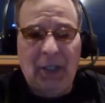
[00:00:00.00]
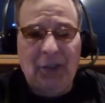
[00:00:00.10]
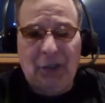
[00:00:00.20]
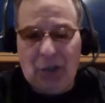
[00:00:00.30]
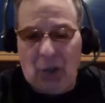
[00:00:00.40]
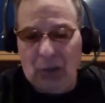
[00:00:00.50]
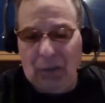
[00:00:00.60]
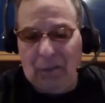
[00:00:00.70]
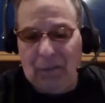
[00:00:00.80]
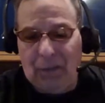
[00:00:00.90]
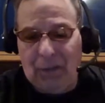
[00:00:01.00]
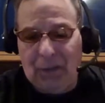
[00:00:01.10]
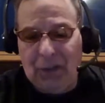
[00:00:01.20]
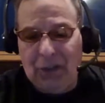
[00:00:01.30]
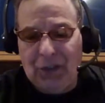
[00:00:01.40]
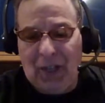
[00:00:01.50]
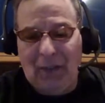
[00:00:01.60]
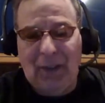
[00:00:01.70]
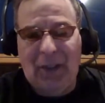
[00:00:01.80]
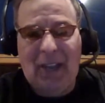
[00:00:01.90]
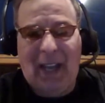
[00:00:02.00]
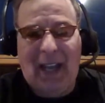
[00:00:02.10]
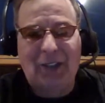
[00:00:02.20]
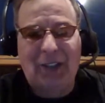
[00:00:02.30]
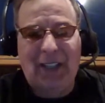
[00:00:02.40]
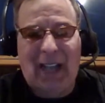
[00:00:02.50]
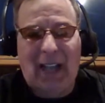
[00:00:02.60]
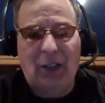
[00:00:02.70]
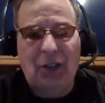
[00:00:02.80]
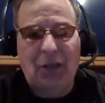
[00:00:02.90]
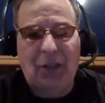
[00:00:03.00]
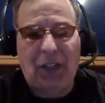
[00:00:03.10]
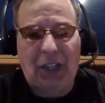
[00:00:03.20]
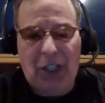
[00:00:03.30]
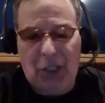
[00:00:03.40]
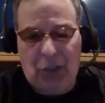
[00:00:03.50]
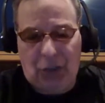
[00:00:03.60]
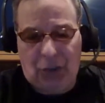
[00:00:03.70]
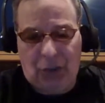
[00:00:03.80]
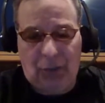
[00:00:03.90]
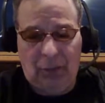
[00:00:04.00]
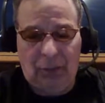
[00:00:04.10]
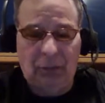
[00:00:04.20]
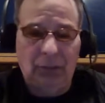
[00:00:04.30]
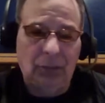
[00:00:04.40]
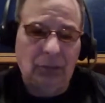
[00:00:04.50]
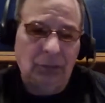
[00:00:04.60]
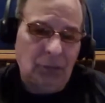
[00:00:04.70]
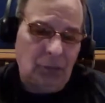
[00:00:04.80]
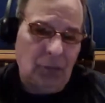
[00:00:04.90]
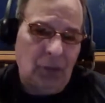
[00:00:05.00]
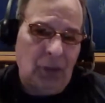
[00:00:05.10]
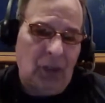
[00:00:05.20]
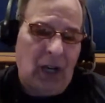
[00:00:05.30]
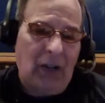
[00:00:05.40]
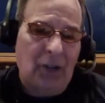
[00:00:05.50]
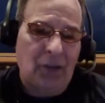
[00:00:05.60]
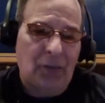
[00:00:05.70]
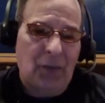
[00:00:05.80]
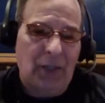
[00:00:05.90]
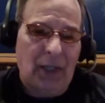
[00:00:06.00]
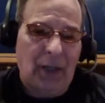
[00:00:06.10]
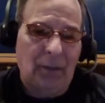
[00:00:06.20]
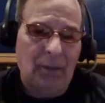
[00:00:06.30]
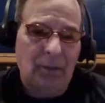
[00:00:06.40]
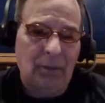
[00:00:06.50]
it's a total of $57,000 for each, you know, congressman there.